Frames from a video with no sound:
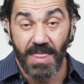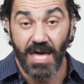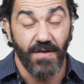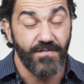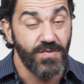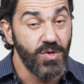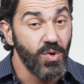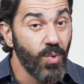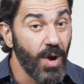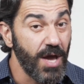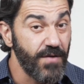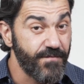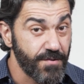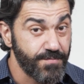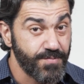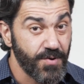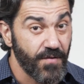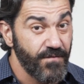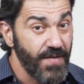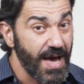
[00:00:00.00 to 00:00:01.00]
and if you wait
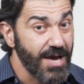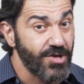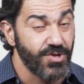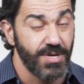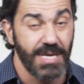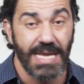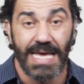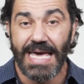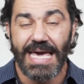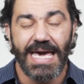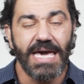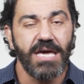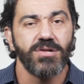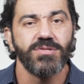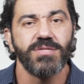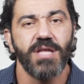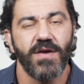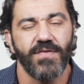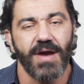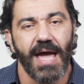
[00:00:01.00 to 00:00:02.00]
for perfection,
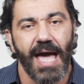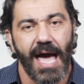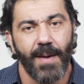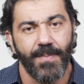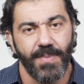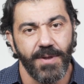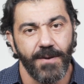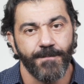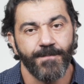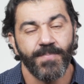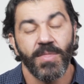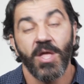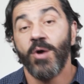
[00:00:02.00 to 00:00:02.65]
it'll never happen.